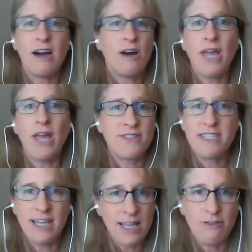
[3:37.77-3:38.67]
we have to
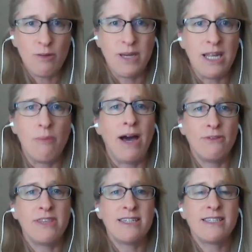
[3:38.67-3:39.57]
tell everybody
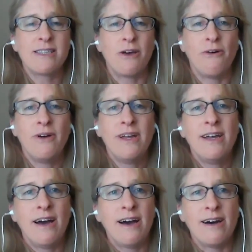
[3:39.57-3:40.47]
about this so
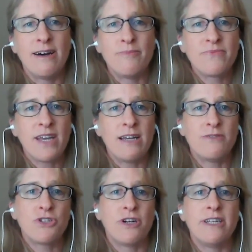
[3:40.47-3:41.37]
um, i've
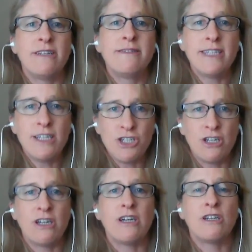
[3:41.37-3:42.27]
started
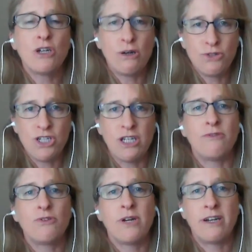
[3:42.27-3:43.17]
teaching and coaching
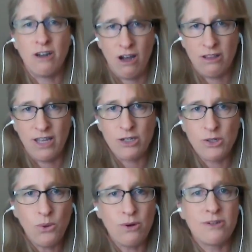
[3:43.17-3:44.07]
i've created an online
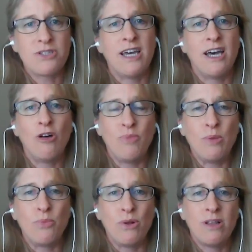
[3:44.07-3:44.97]
course to help
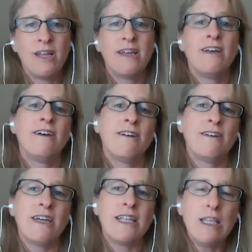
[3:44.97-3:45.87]
people
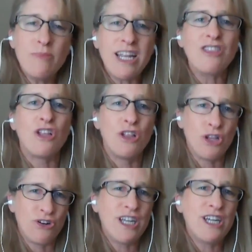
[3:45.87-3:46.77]
eliminate the
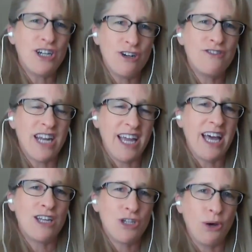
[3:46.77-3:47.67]
learning curve that I
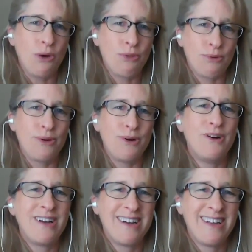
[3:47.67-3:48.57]
had to go mm-hmm.
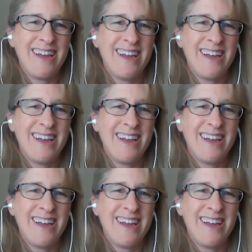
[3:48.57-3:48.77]
through